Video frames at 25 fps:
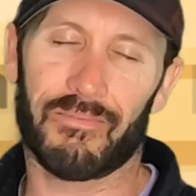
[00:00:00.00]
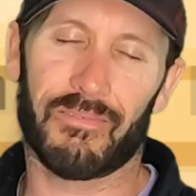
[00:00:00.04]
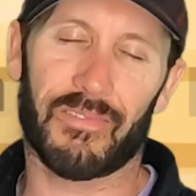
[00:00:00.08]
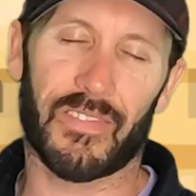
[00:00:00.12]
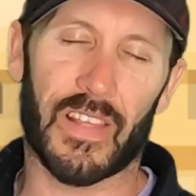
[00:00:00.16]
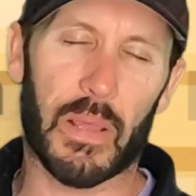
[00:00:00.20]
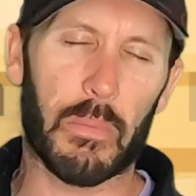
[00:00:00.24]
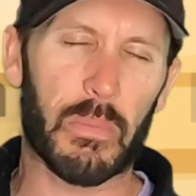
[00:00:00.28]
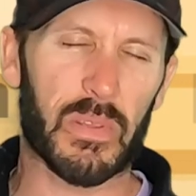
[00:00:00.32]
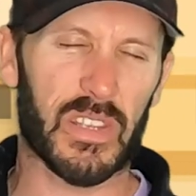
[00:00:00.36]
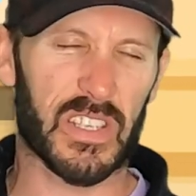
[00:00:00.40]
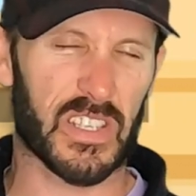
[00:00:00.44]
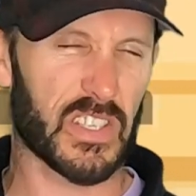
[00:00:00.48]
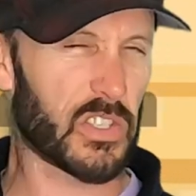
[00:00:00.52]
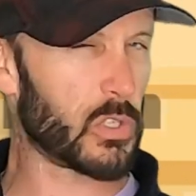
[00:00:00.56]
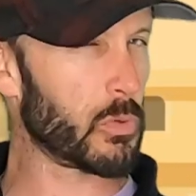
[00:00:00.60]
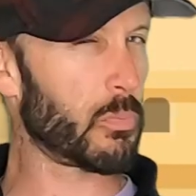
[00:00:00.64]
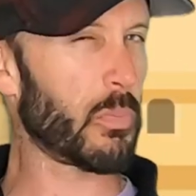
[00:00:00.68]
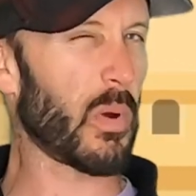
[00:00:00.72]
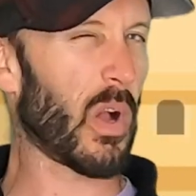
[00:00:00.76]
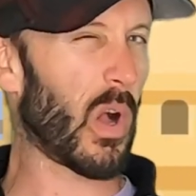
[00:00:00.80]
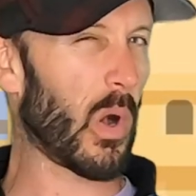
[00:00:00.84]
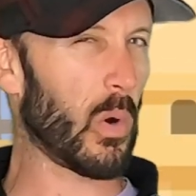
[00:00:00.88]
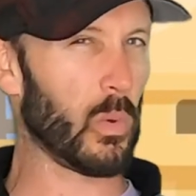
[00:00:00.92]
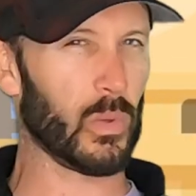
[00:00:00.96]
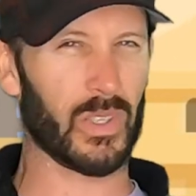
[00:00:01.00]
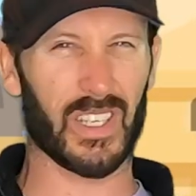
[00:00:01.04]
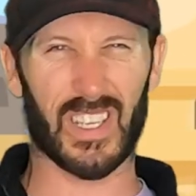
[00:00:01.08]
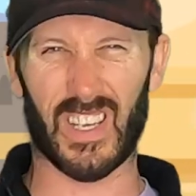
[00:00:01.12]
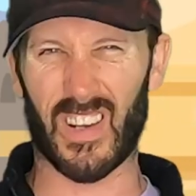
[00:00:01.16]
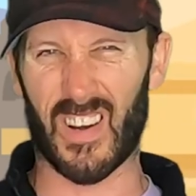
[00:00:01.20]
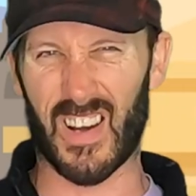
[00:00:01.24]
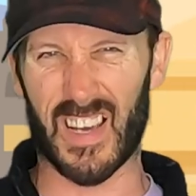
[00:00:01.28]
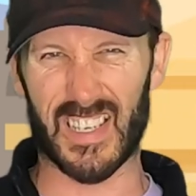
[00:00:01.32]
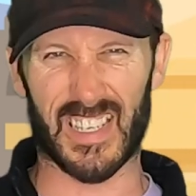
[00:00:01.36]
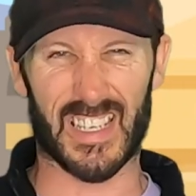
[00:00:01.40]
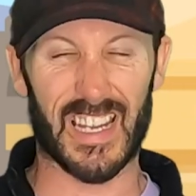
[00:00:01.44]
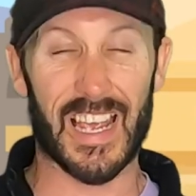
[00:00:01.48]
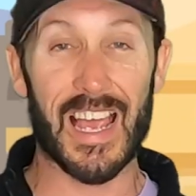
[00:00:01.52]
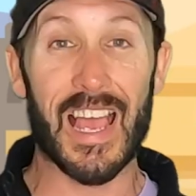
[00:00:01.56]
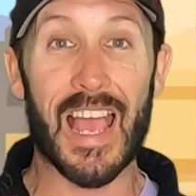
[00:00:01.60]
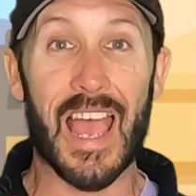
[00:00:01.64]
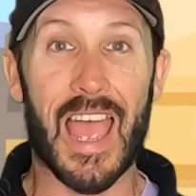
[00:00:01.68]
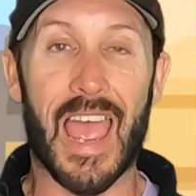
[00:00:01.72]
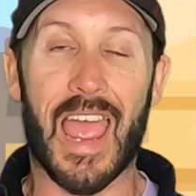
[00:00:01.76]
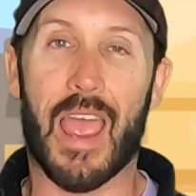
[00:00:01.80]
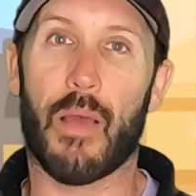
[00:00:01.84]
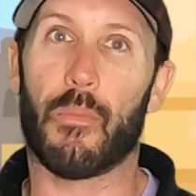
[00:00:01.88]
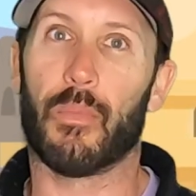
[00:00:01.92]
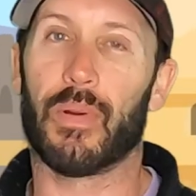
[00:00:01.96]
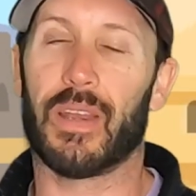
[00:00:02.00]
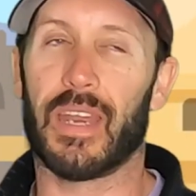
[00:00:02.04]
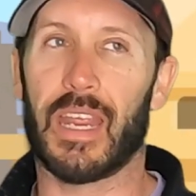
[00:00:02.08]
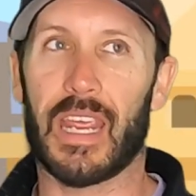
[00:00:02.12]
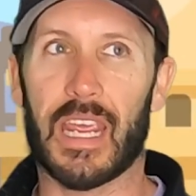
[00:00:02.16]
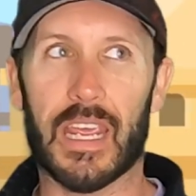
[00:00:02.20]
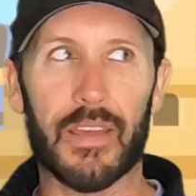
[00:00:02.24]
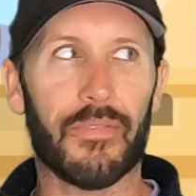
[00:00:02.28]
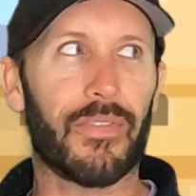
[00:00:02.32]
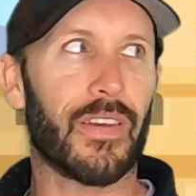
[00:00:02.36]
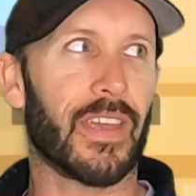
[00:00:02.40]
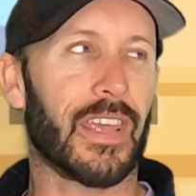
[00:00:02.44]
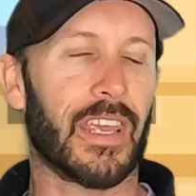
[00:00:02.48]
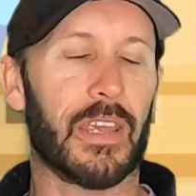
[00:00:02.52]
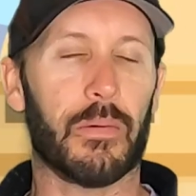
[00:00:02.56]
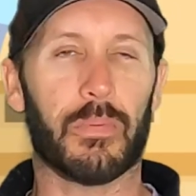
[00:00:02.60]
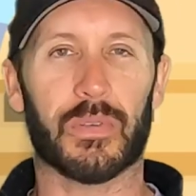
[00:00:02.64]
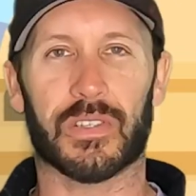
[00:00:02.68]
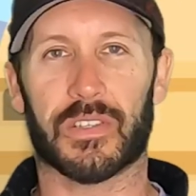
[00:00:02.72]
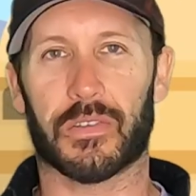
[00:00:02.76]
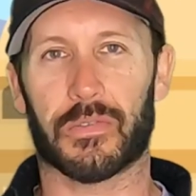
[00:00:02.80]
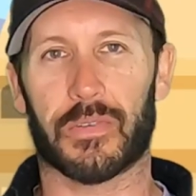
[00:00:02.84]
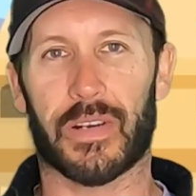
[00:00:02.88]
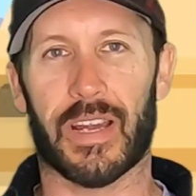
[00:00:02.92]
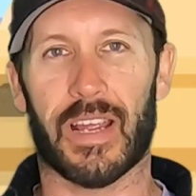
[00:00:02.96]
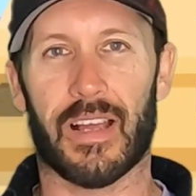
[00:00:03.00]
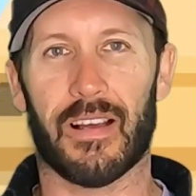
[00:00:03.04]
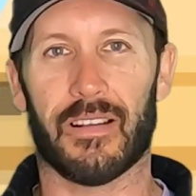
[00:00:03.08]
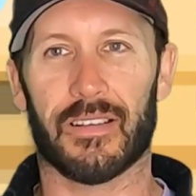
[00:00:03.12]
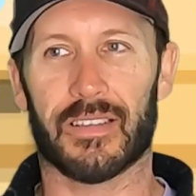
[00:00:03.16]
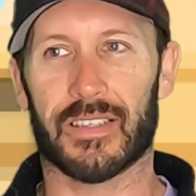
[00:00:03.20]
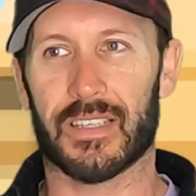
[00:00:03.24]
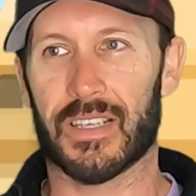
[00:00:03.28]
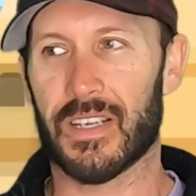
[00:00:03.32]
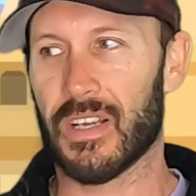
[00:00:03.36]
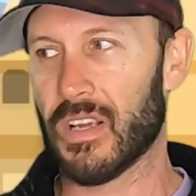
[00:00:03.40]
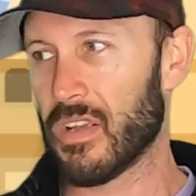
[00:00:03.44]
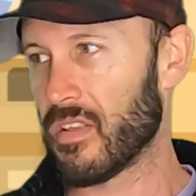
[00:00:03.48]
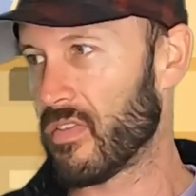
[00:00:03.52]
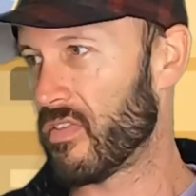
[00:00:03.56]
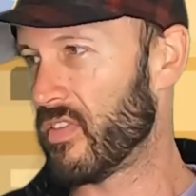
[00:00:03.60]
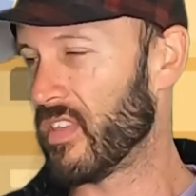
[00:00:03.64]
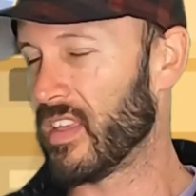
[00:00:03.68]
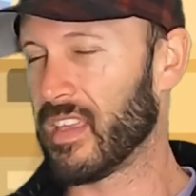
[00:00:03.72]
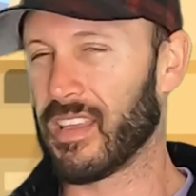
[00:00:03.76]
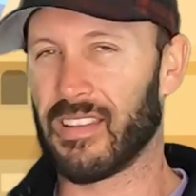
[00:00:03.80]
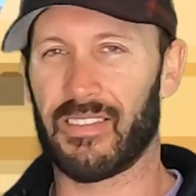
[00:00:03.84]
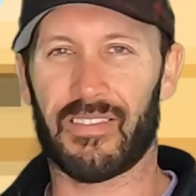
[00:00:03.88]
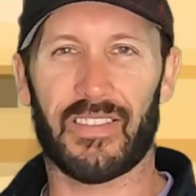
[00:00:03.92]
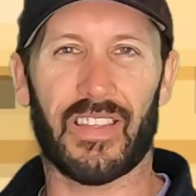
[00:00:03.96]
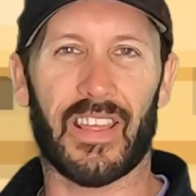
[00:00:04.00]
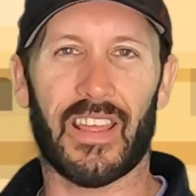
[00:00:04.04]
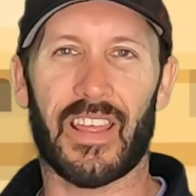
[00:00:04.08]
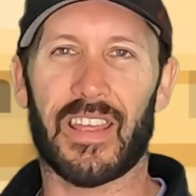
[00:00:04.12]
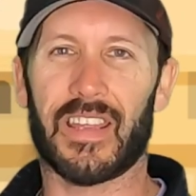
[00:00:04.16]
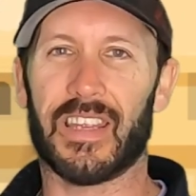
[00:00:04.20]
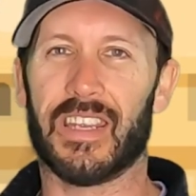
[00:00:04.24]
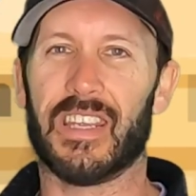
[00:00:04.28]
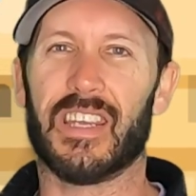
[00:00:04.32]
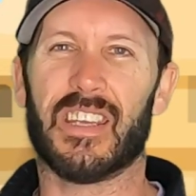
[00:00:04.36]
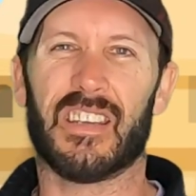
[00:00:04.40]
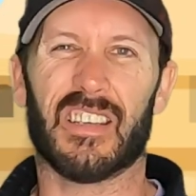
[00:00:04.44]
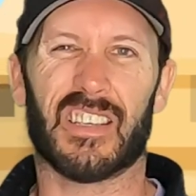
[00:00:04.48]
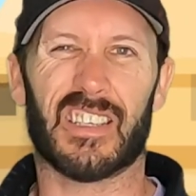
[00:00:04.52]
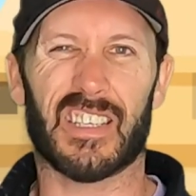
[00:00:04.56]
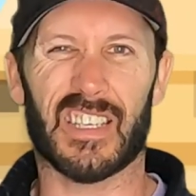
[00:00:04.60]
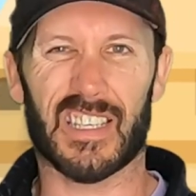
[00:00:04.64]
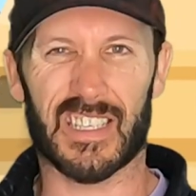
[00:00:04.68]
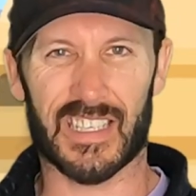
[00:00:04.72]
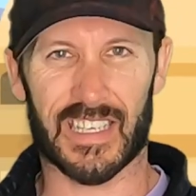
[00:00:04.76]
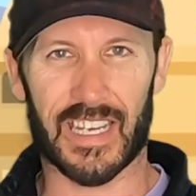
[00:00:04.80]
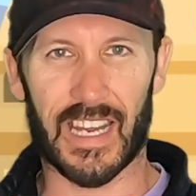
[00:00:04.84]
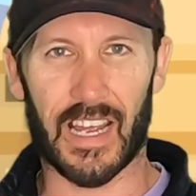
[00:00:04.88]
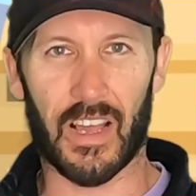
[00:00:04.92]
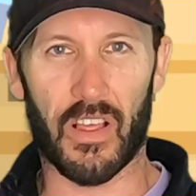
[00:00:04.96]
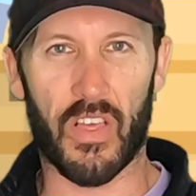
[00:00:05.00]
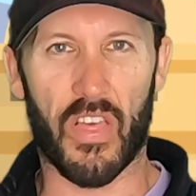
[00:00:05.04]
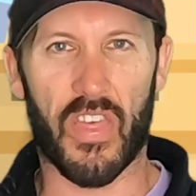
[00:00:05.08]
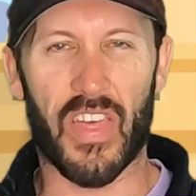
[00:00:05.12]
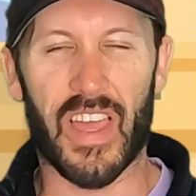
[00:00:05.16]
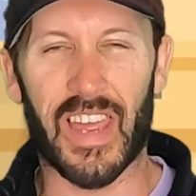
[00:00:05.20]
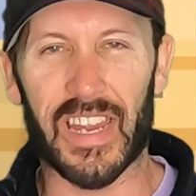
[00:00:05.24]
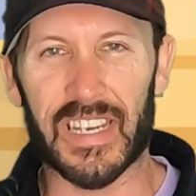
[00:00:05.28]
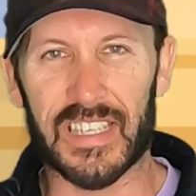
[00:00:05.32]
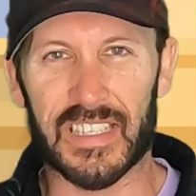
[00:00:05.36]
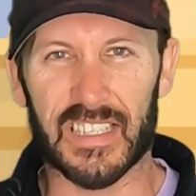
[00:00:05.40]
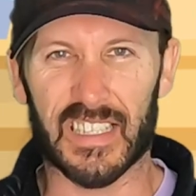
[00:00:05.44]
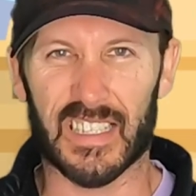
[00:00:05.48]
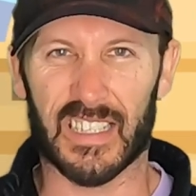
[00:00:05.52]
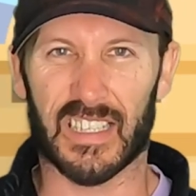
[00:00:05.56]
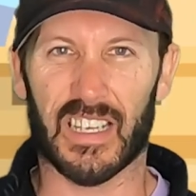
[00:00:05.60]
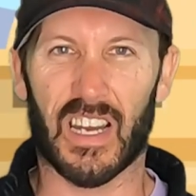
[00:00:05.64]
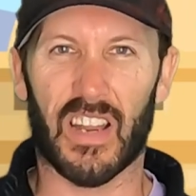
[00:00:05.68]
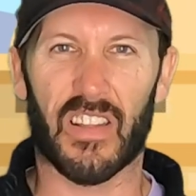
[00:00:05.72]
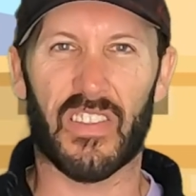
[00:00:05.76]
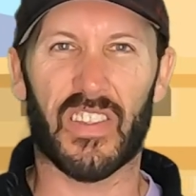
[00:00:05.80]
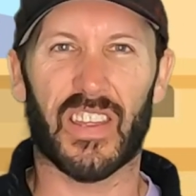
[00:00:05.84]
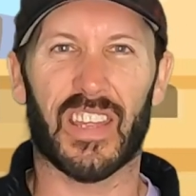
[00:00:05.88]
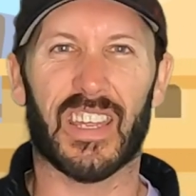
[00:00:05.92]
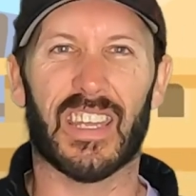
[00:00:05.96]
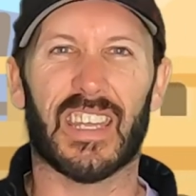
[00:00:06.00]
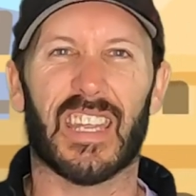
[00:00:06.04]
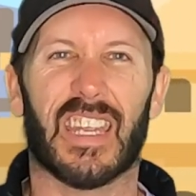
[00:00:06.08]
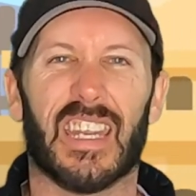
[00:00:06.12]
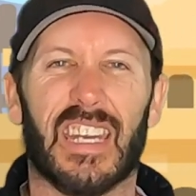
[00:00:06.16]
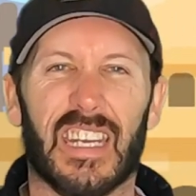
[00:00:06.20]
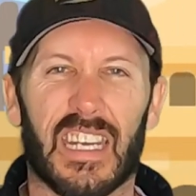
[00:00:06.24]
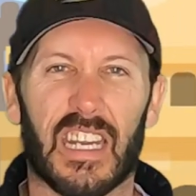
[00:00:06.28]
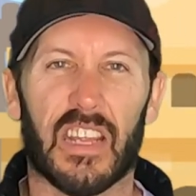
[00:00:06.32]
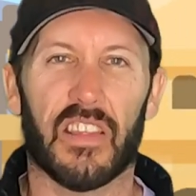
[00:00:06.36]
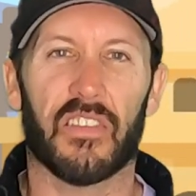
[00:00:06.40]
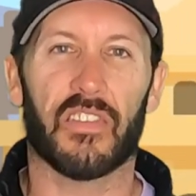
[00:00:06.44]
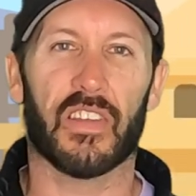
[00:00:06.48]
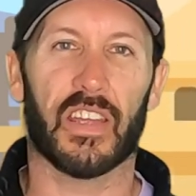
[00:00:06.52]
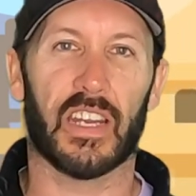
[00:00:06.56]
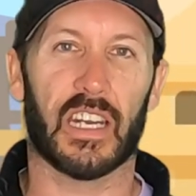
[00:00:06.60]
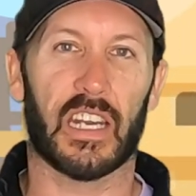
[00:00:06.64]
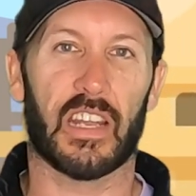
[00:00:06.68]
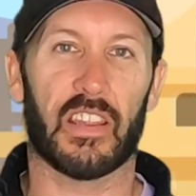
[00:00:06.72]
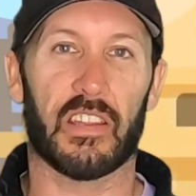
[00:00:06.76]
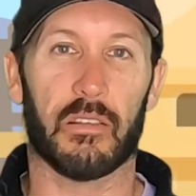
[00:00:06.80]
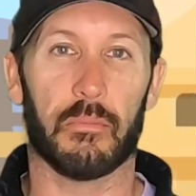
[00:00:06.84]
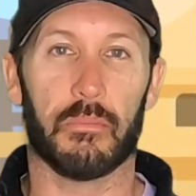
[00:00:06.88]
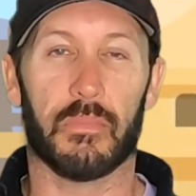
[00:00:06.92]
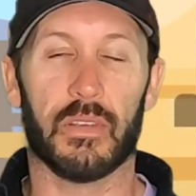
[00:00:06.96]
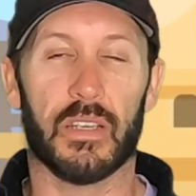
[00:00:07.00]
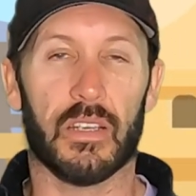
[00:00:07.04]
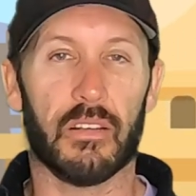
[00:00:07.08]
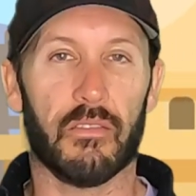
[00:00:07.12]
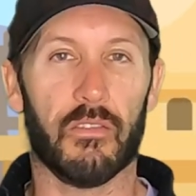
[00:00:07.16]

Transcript: they were the super holy guys, and whenever he was around, you could just tell they didn't think anything of him.